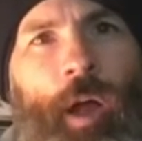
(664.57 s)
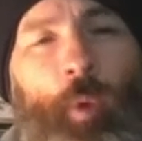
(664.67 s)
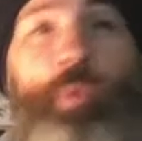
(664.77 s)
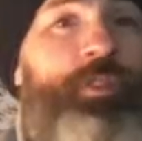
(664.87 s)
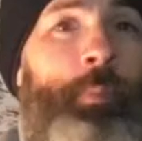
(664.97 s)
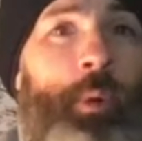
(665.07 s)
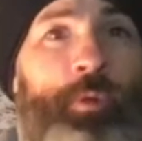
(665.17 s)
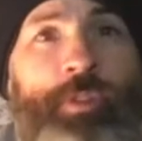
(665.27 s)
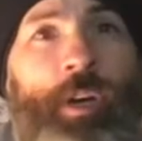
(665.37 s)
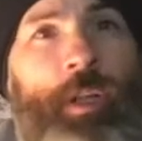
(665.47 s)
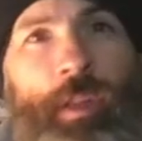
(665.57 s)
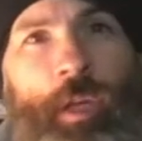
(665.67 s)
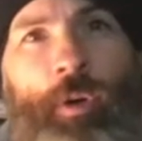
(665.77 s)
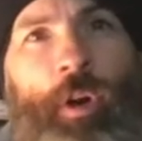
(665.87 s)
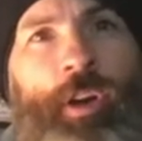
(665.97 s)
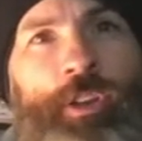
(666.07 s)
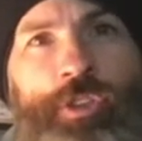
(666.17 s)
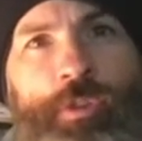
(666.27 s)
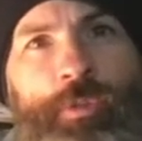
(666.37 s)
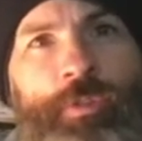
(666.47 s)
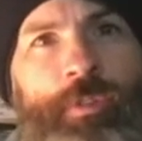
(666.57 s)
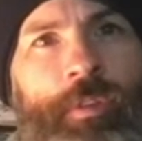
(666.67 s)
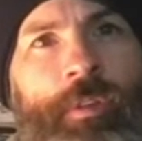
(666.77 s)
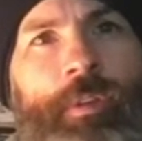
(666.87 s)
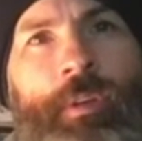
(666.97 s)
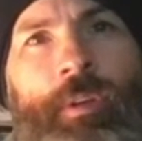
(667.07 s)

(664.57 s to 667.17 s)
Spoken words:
Are we supposed to unload our issues to